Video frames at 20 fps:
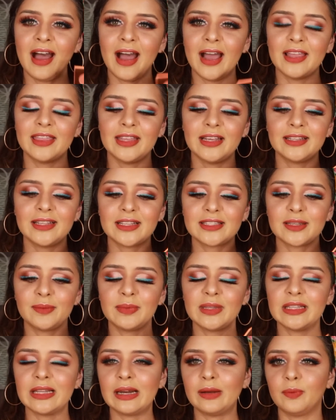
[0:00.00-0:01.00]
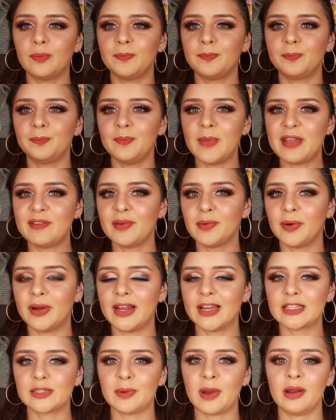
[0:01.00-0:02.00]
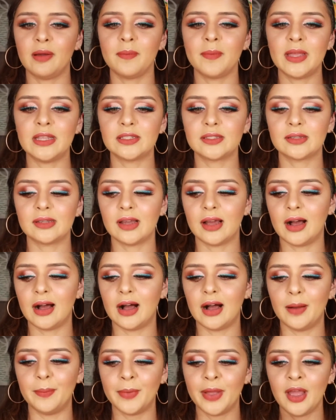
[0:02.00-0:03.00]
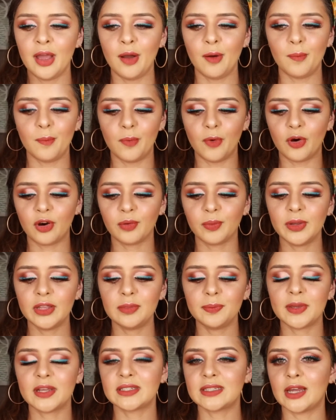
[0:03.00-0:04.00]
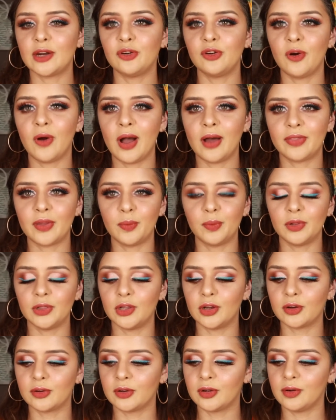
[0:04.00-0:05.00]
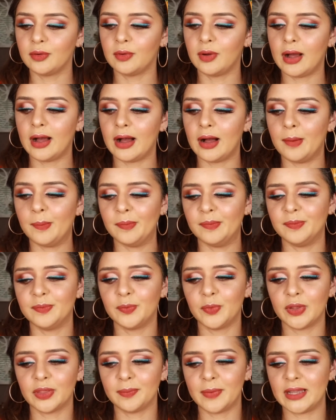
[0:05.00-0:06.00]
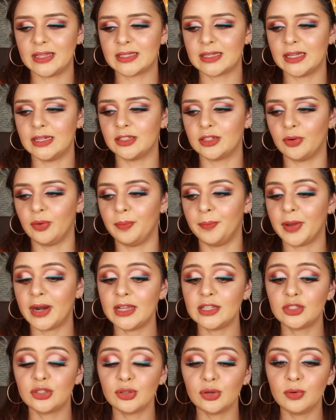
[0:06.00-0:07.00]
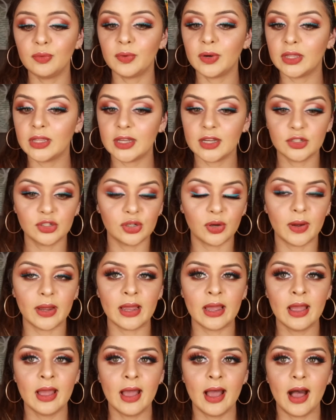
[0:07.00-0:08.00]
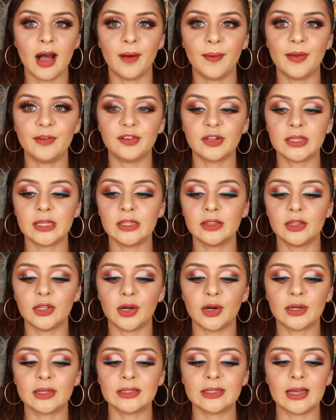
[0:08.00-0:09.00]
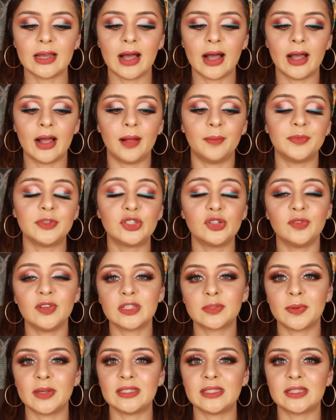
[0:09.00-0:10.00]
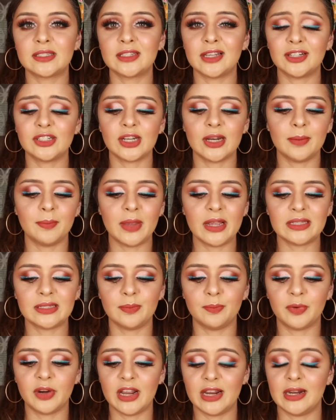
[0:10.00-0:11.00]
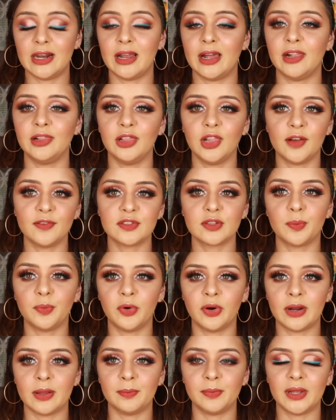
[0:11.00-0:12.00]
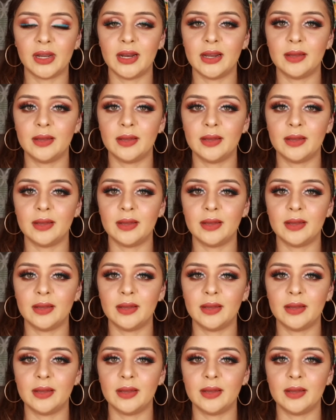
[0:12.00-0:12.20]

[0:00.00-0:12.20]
I think that's something that I maybe want to experiment um, more with because I don't know how that would look um, with my skin tone. But I do really enjoy how everything looked. Um, Juvia's Place is such an amazing brand, and I love supporting